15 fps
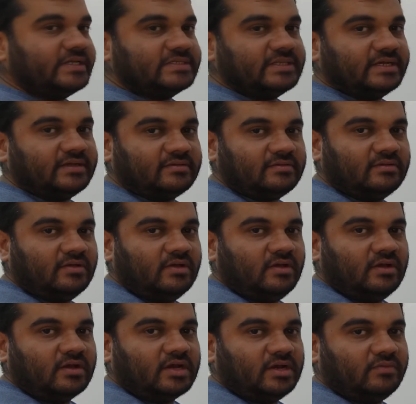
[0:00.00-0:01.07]
is there,
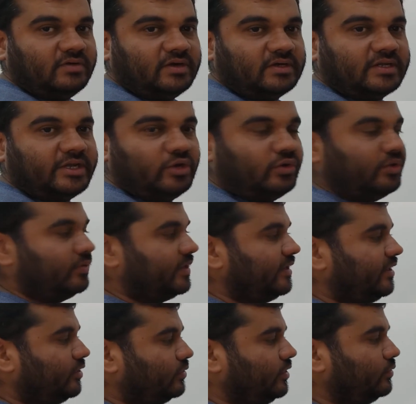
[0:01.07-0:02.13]
convert kilonewton
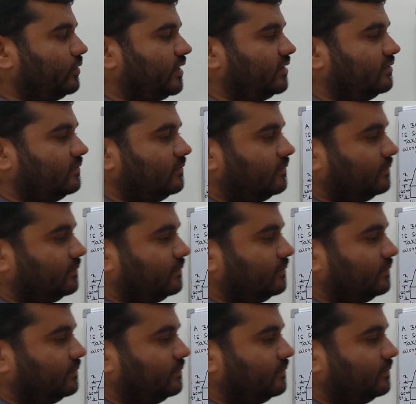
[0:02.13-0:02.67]
into newton